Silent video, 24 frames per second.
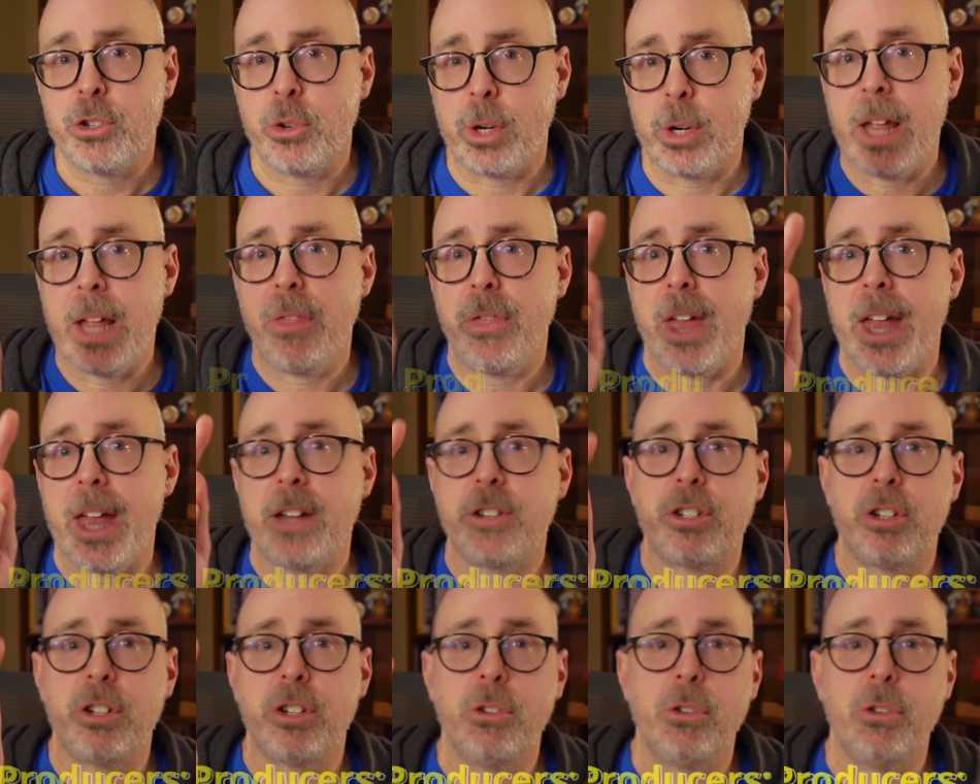So again,
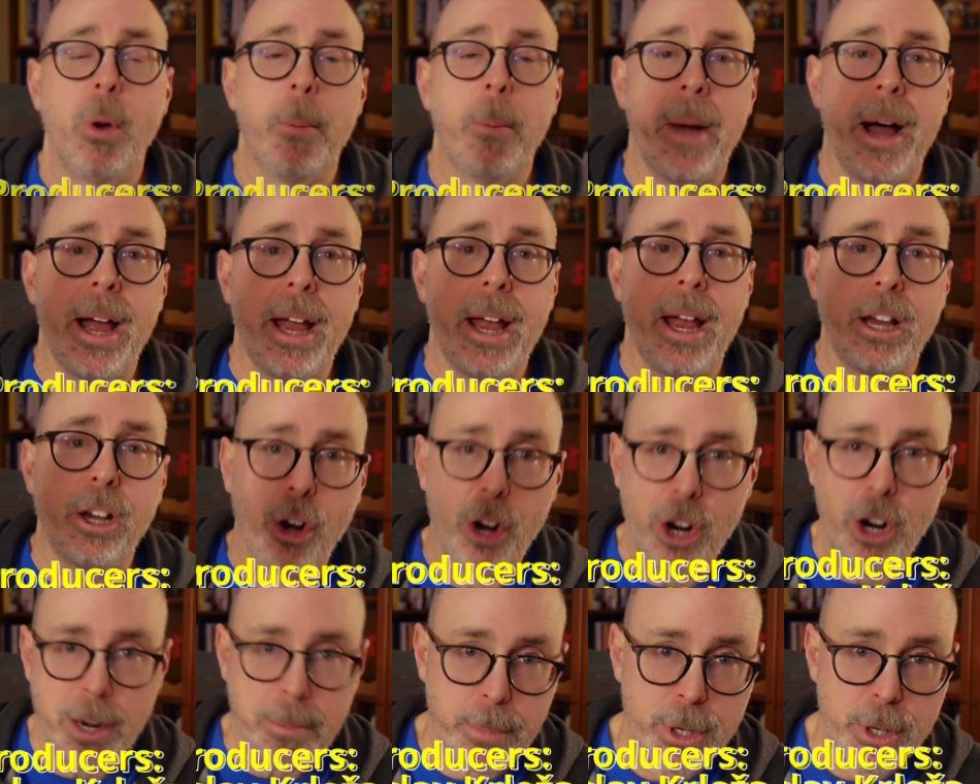thanks to my
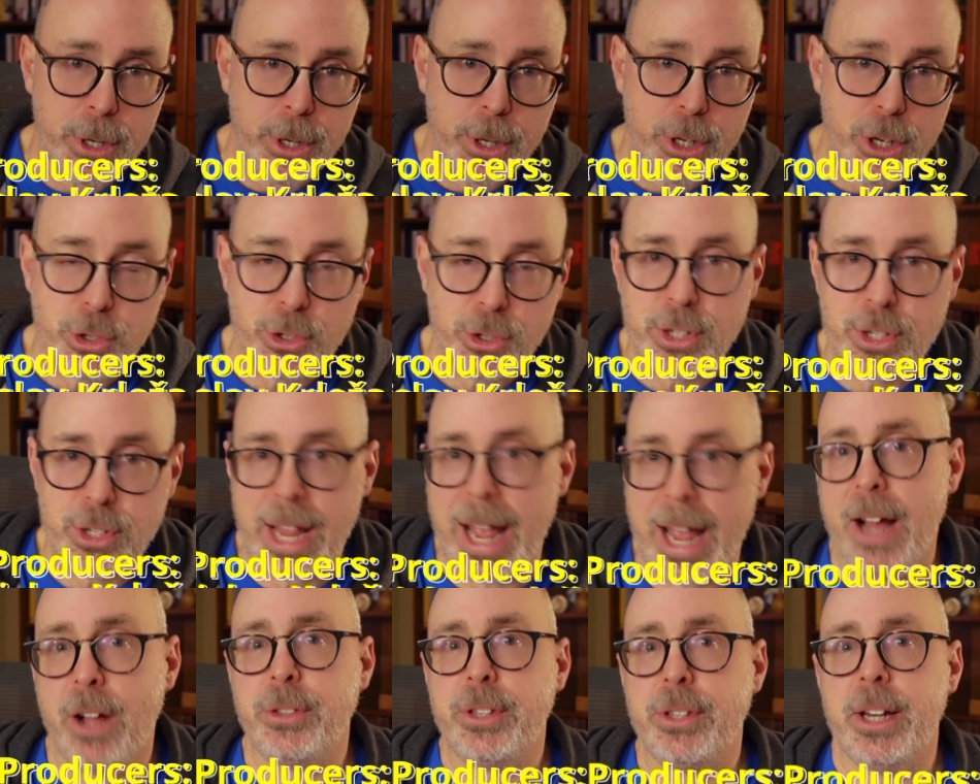current
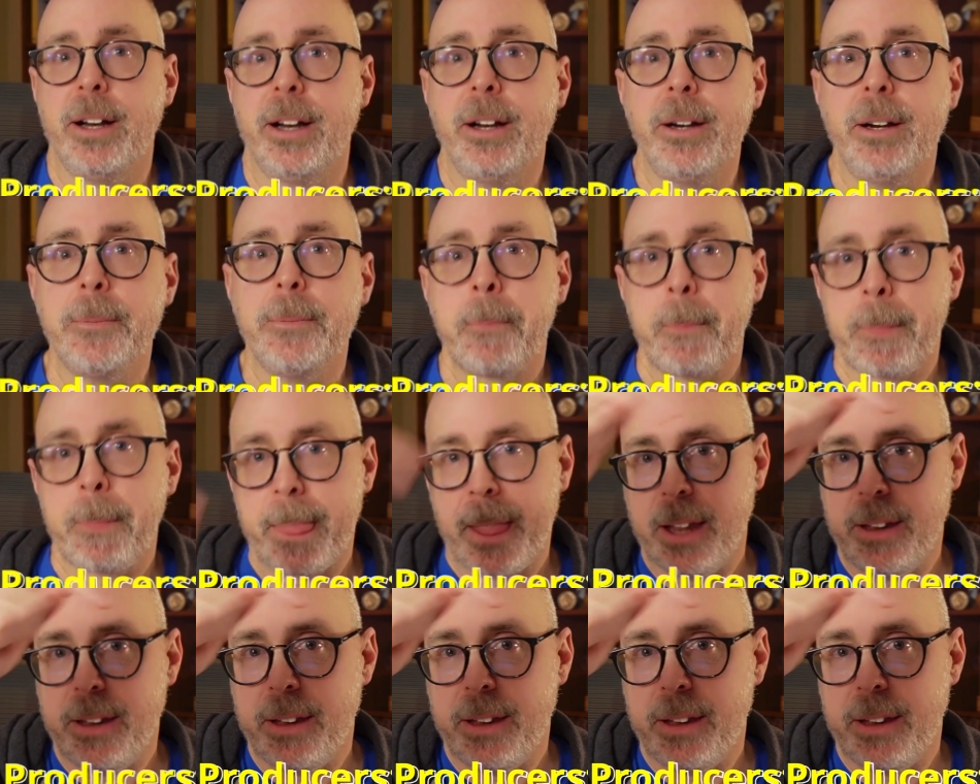producers out there,